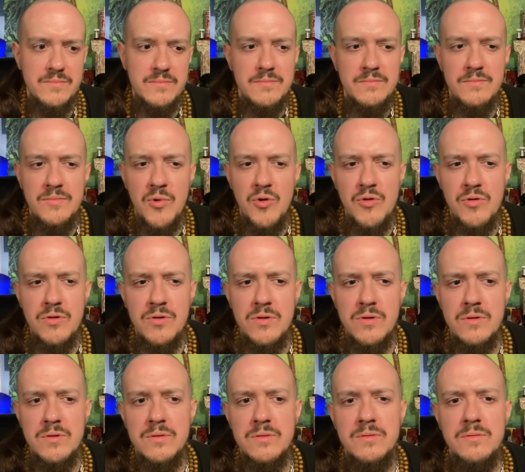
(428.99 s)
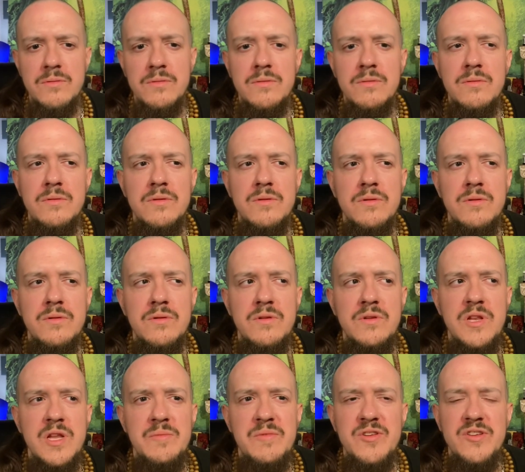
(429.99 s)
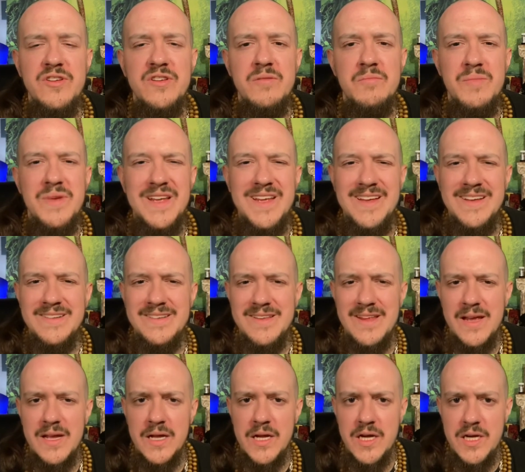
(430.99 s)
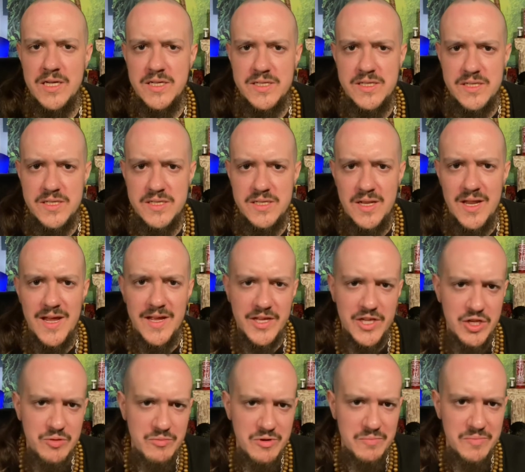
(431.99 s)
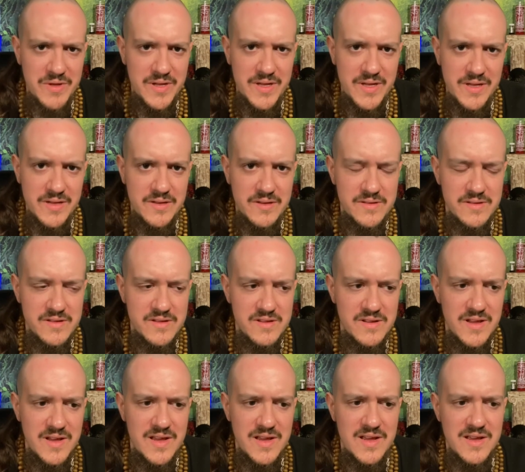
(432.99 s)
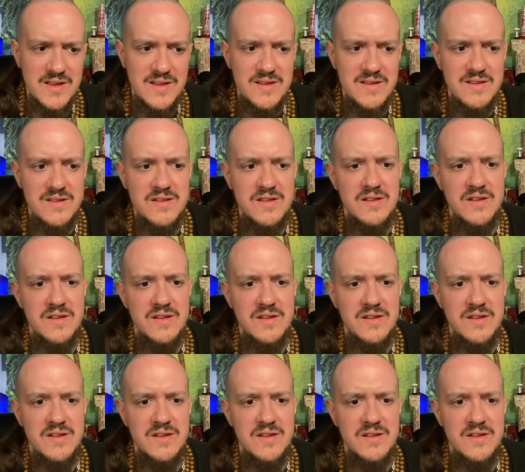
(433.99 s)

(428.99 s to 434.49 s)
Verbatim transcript: more limited to beings like us, like human beings, and